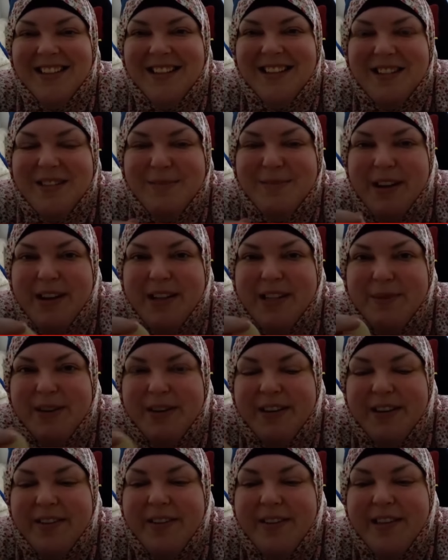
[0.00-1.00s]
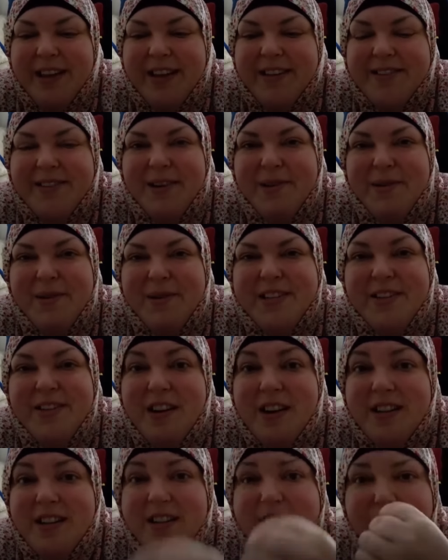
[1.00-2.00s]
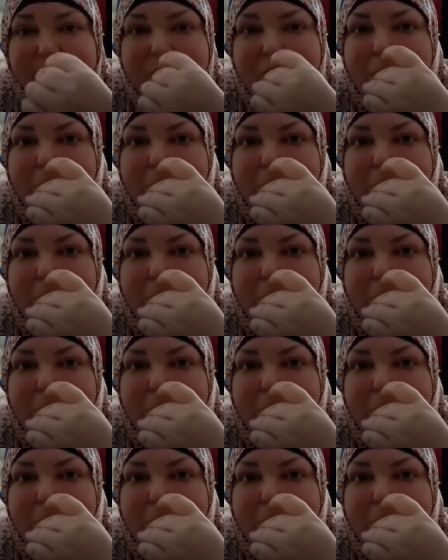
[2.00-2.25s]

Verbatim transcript: my kind spirit. Oh, thanks, Lois. You're kind, too.